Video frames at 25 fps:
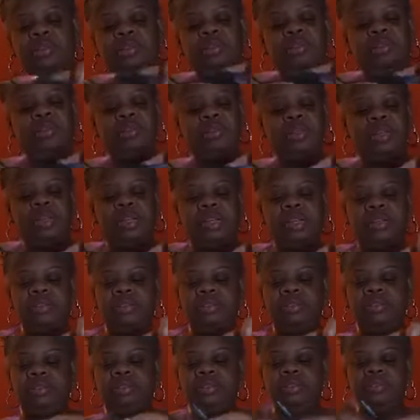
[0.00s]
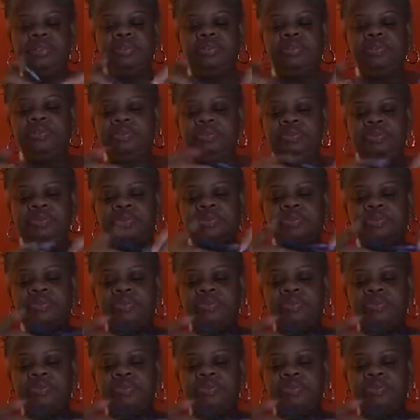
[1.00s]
so I don't know.